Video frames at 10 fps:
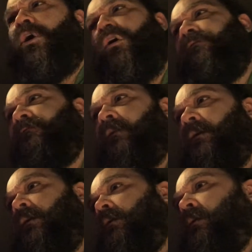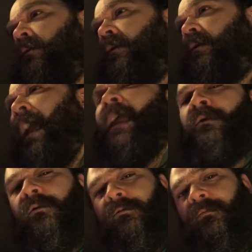golf
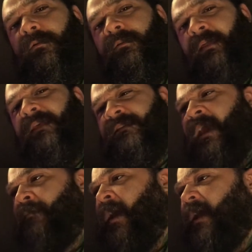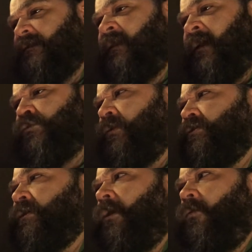angle that this game has, and that's
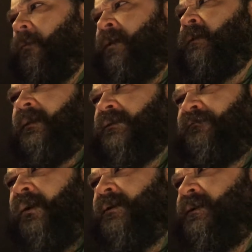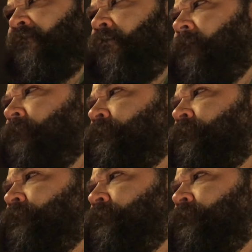what's so appealing. It's very different.